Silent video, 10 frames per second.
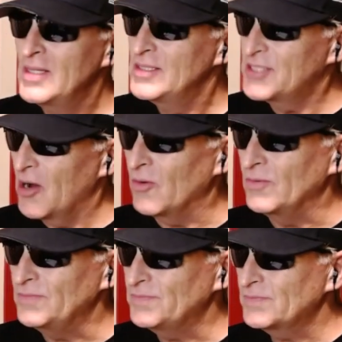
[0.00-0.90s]
So,
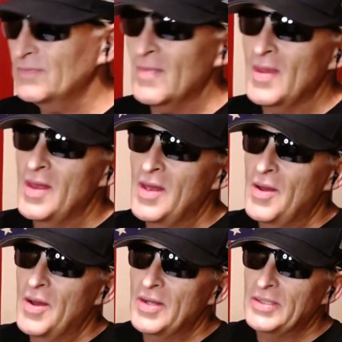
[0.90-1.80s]

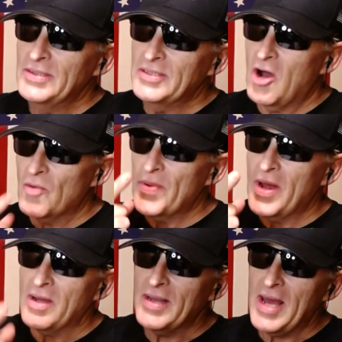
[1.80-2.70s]
Dog
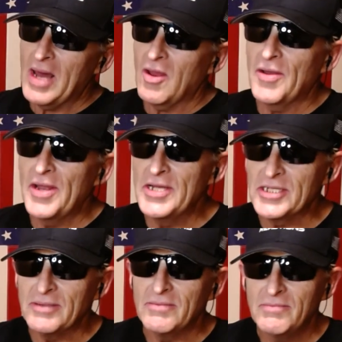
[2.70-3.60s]
Pound, Outlaw
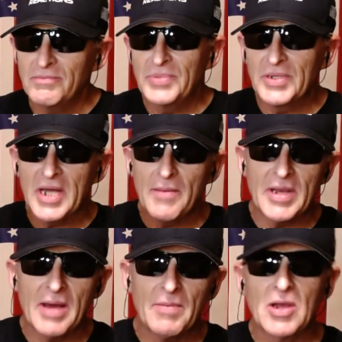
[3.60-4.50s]
Nation, put a comment
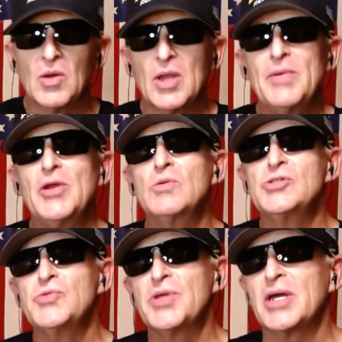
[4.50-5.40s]
down below. Let me know what
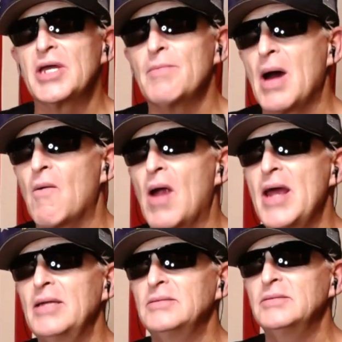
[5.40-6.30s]
you think. Am I
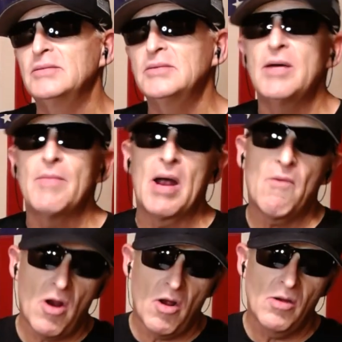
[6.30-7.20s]
right? Am I
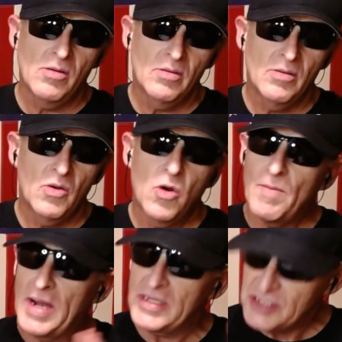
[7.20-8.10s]
wrong? Or am
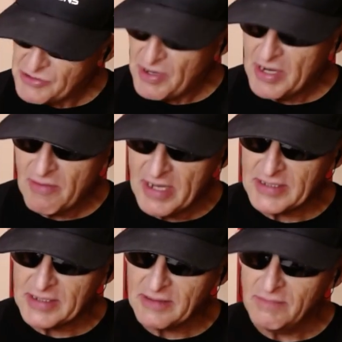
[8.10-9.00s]
I just straight
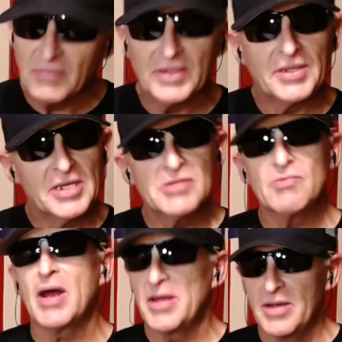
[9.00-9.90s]
crazy? But this
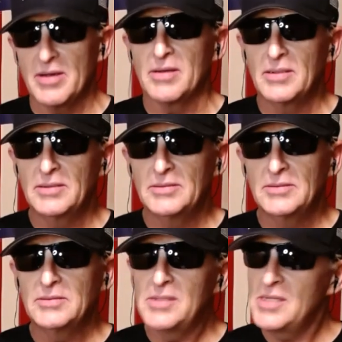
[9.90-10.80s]
right here
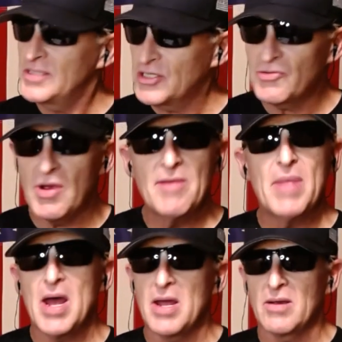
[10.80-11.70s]
is a straight
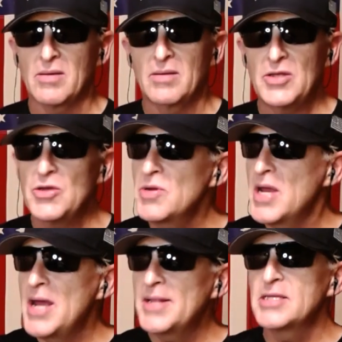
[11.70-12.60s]
banger. You can
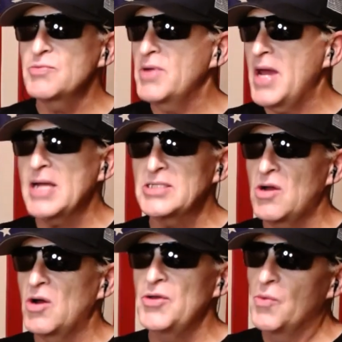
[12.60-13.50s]
hate this reaction
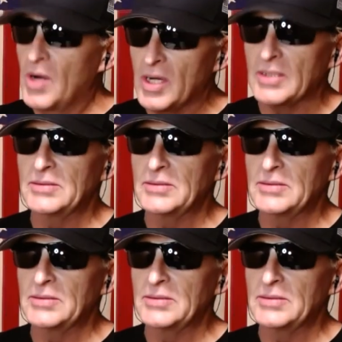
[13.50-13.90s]
all you want,